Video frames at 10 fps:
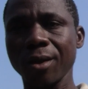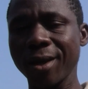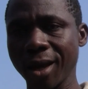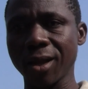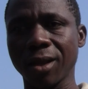
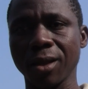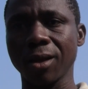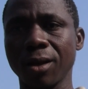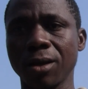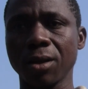Yes.
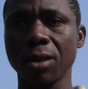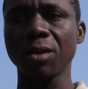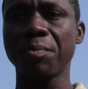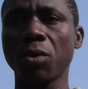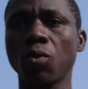
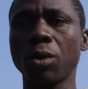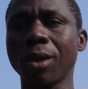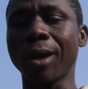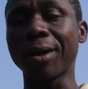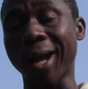They pick
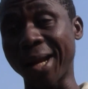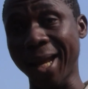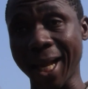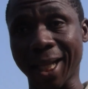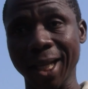na
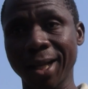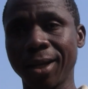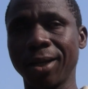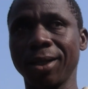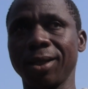net,
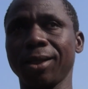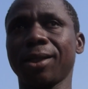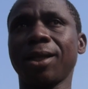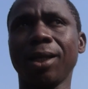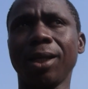
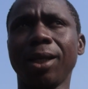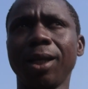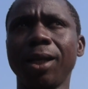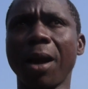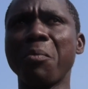
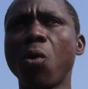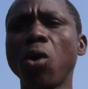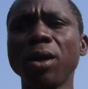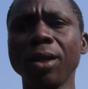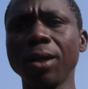say na
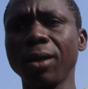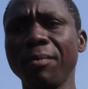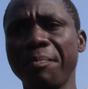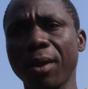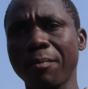morning, and
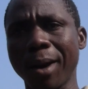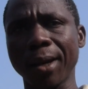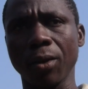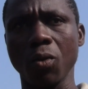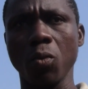they pick
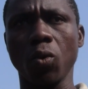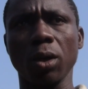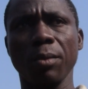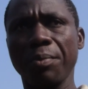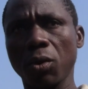man,
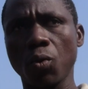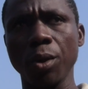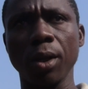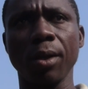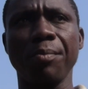and they pick
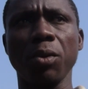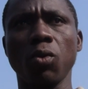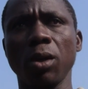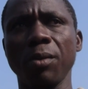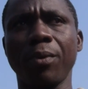weed, and they
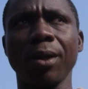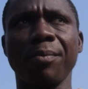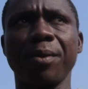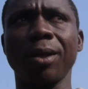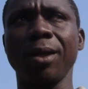
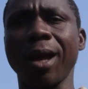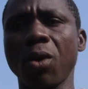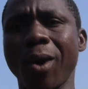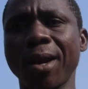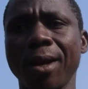pick the
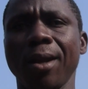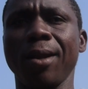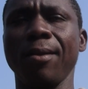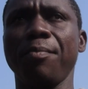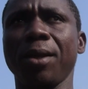die one day,
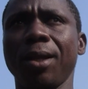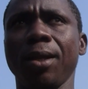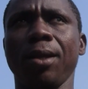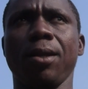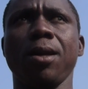and they pick
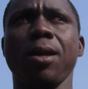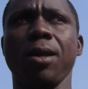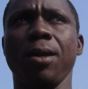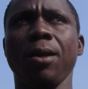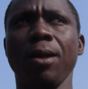
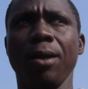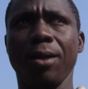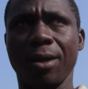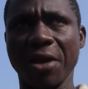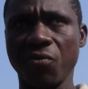the
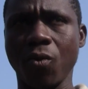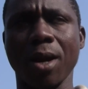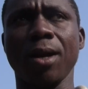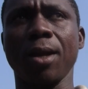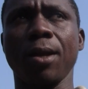life
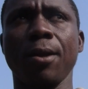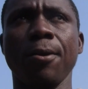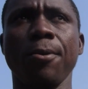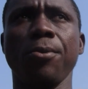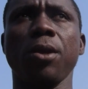one day.
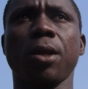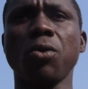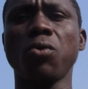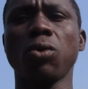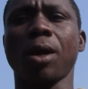They
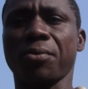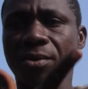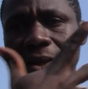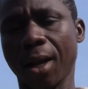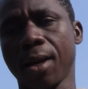can't go to
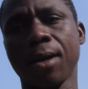hospital.